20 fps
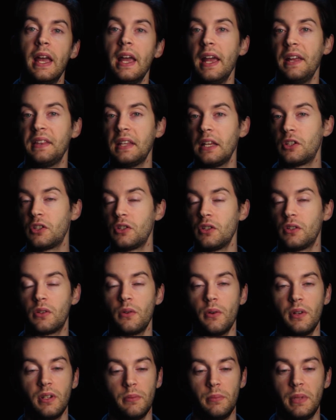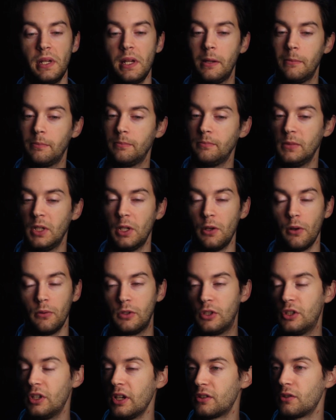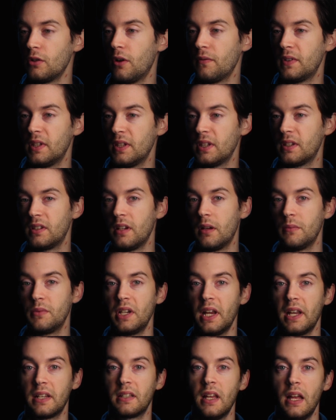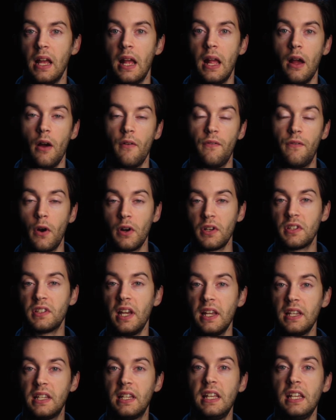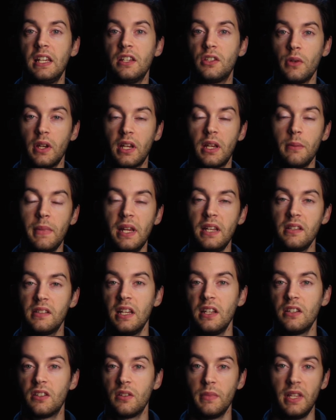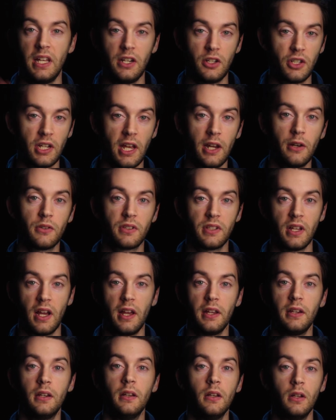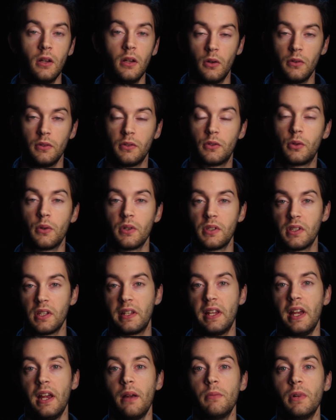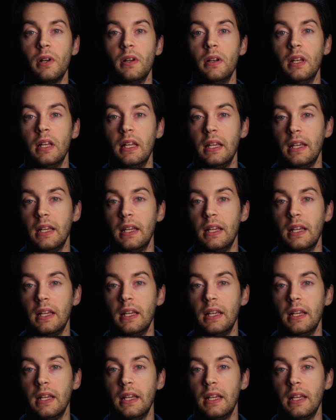And that's just going to be, you know, just off to the subject, far side key, so I can maintain some of that shadow side towards the camera.